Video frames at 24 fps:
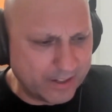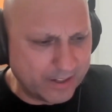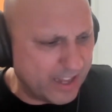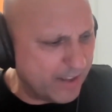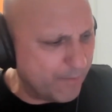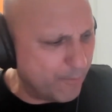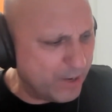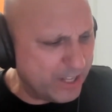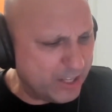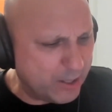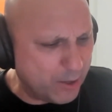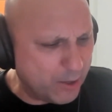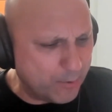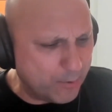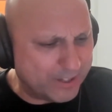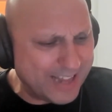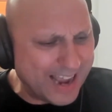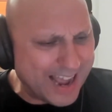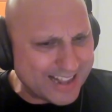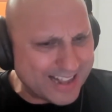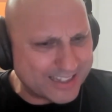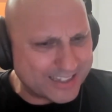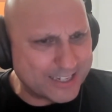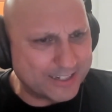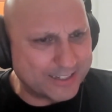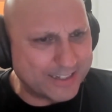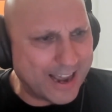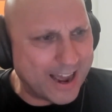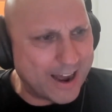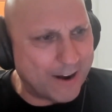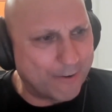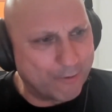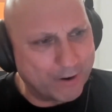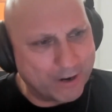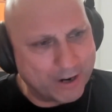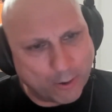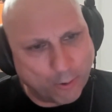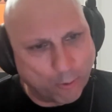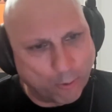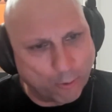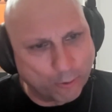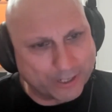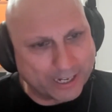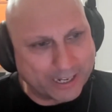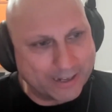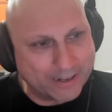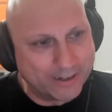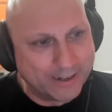we do dat-to-dat
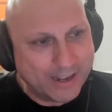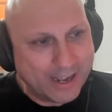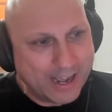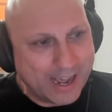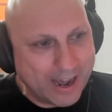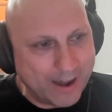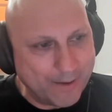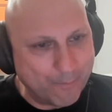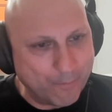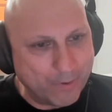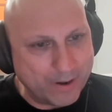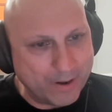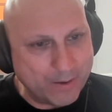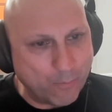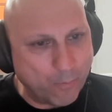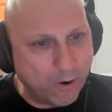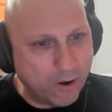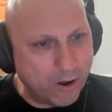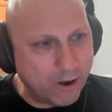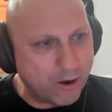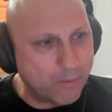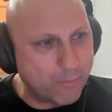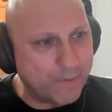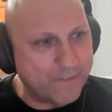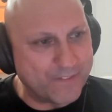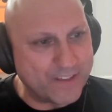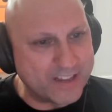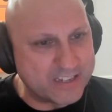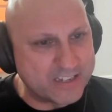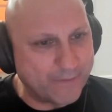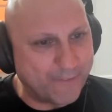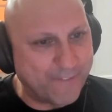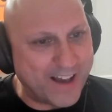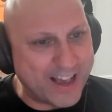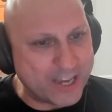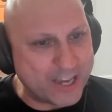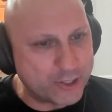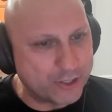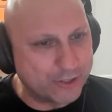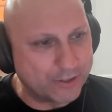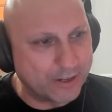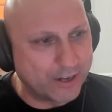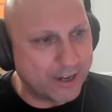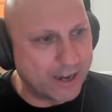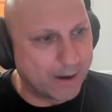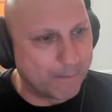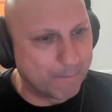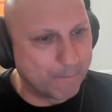recording, and we work with this
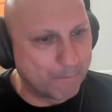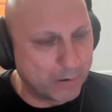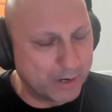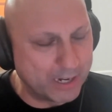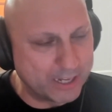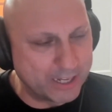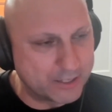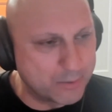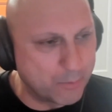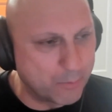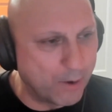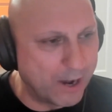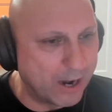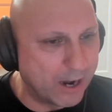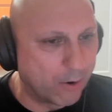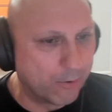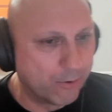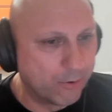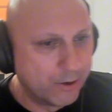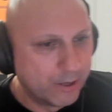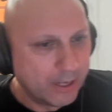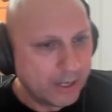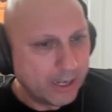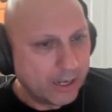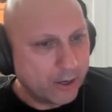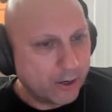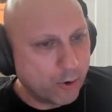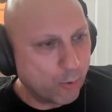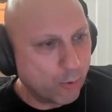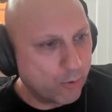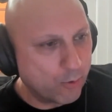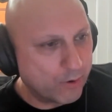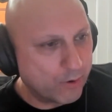fashion company as well called